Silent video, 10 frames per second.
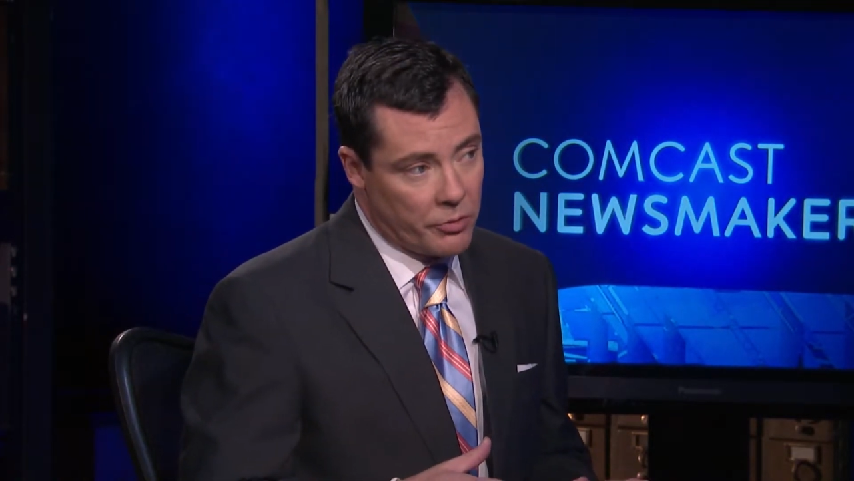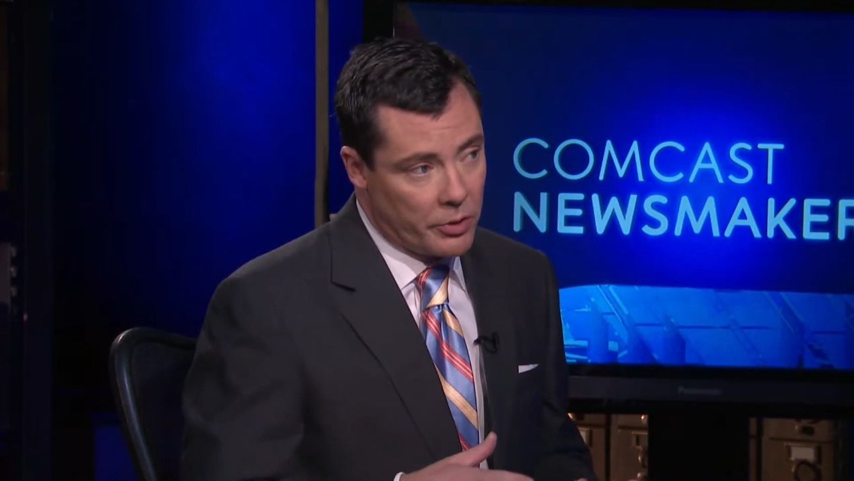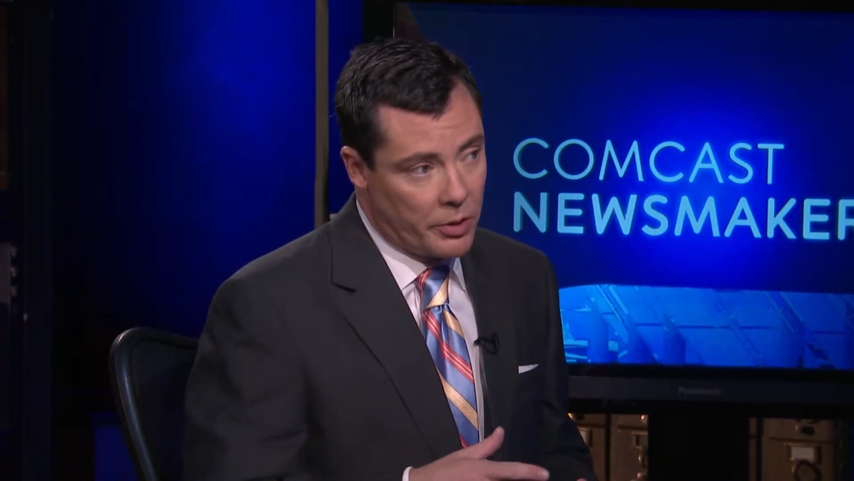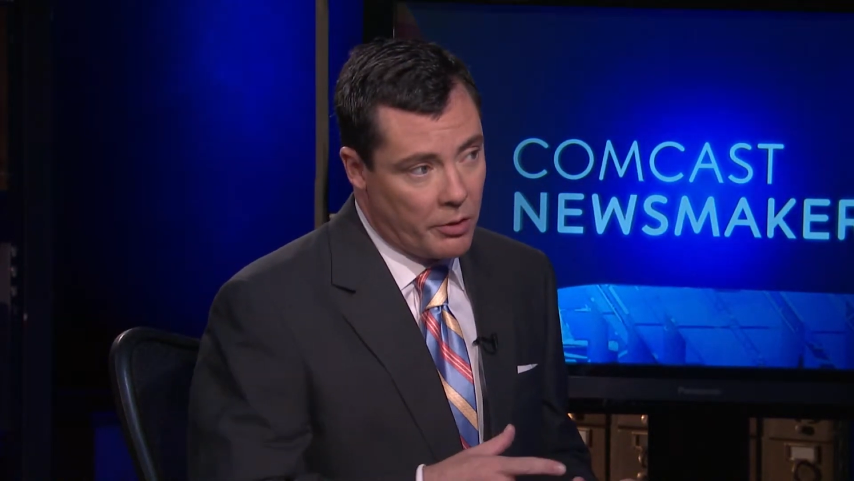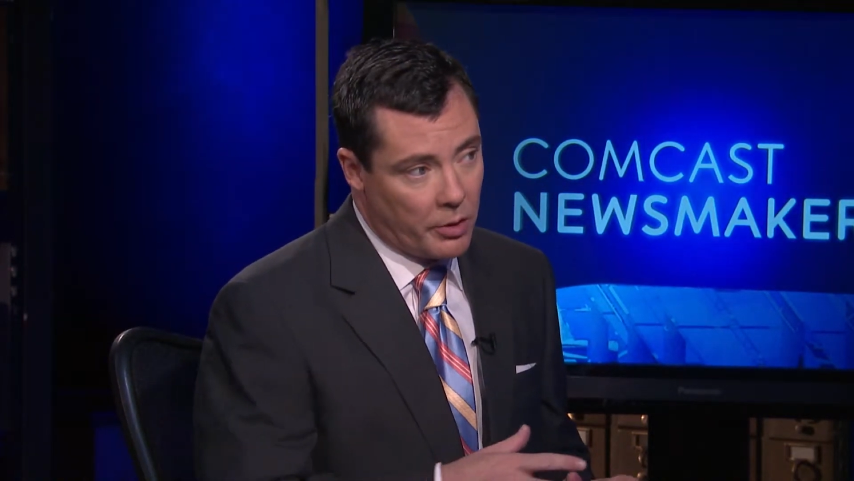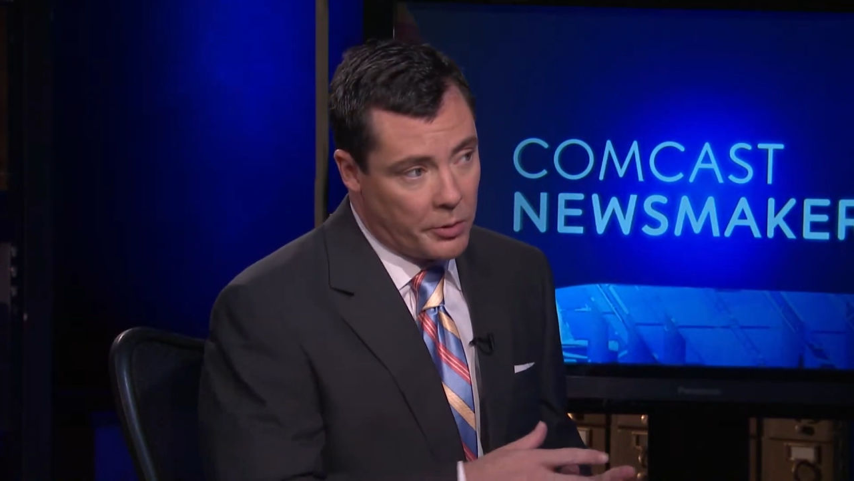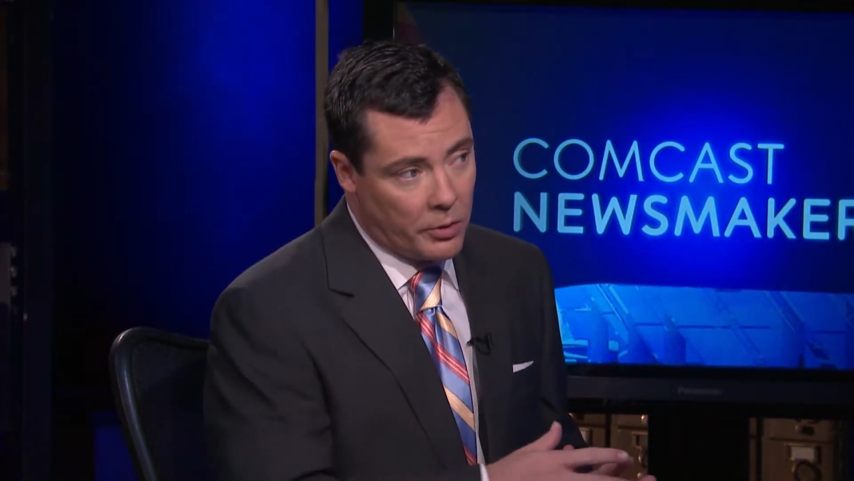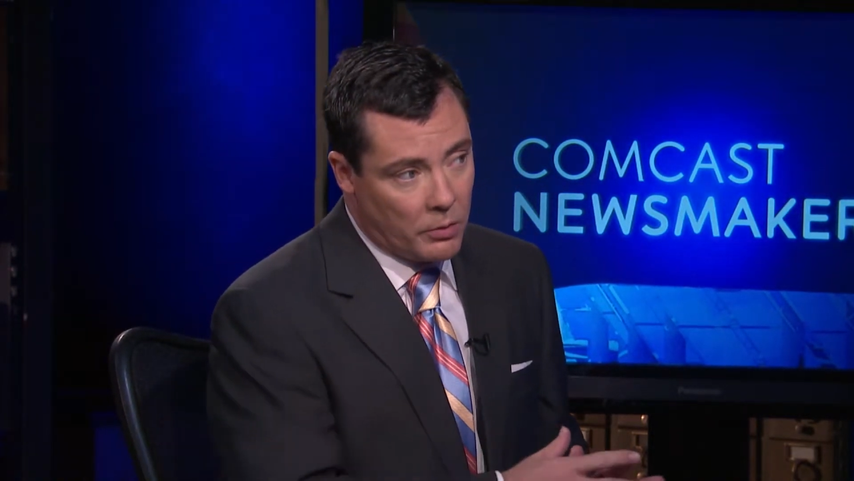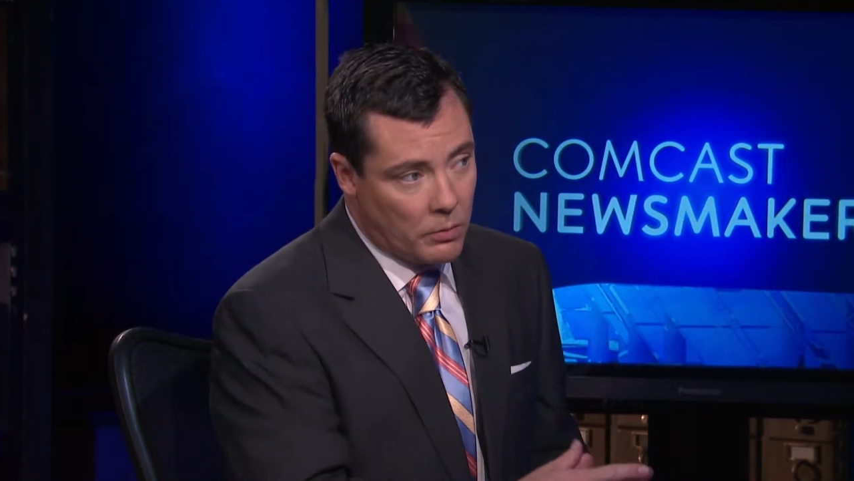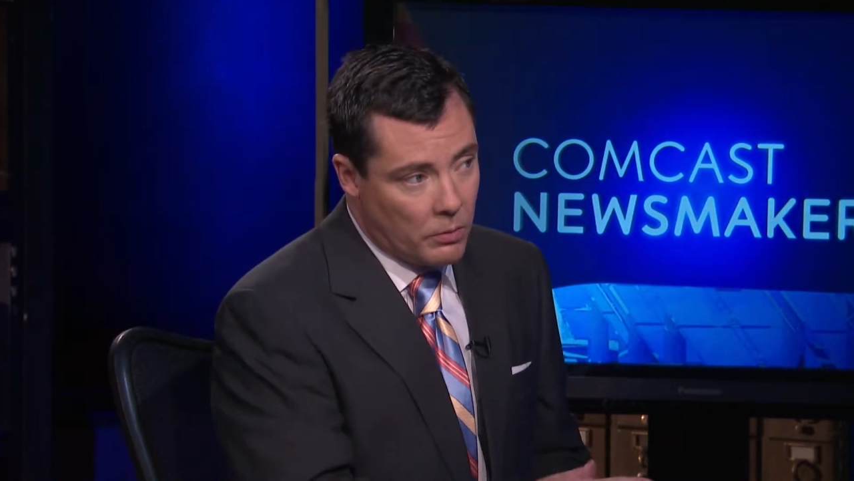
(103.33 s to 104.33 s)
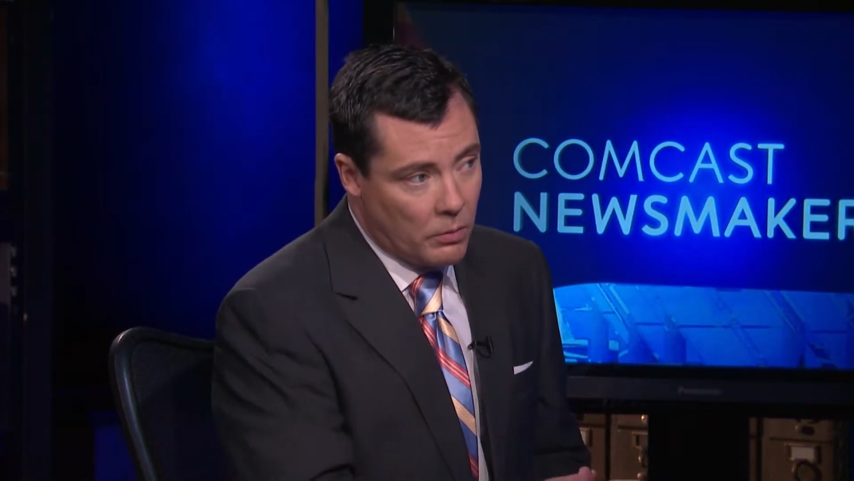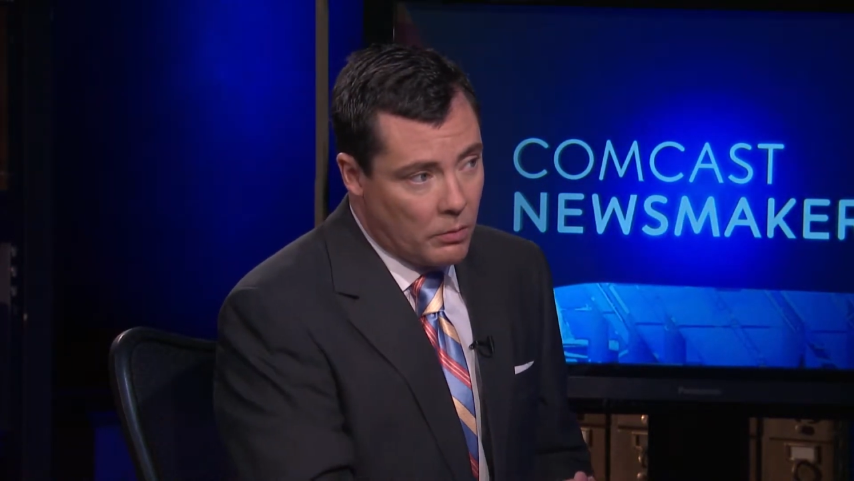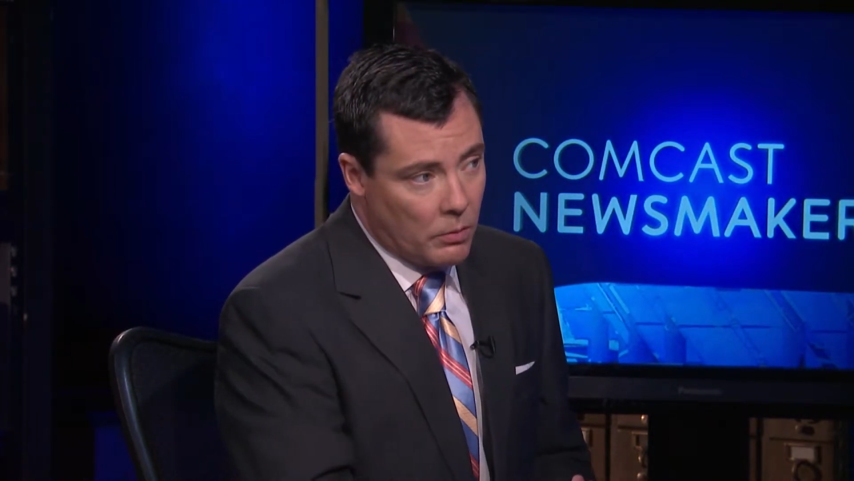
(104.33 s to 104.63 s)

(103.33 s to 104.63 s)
economy? Well, as